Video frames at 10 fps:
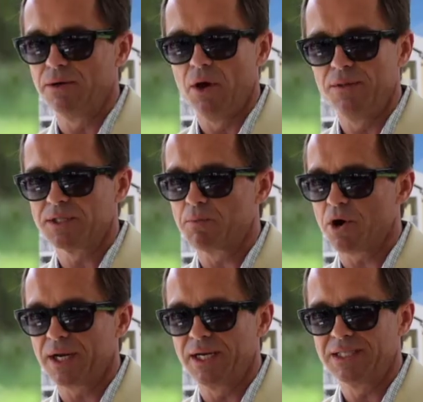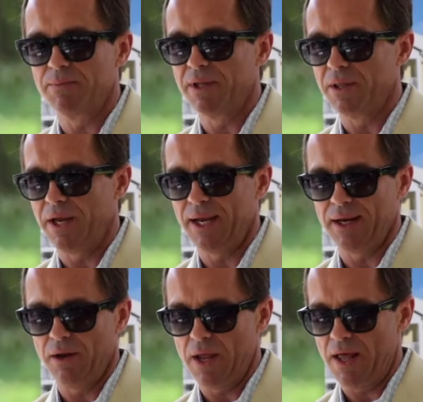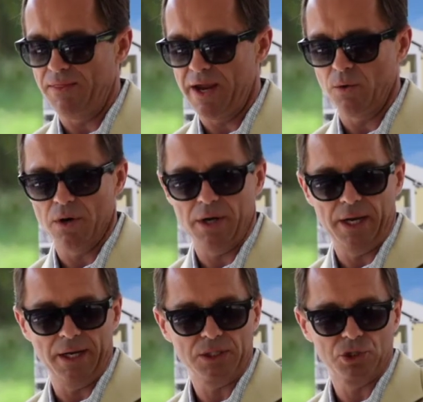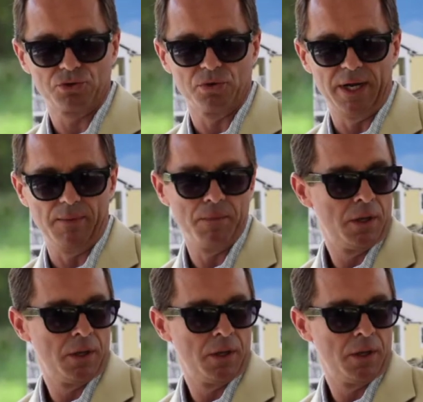know this market intimately, and they were an extreme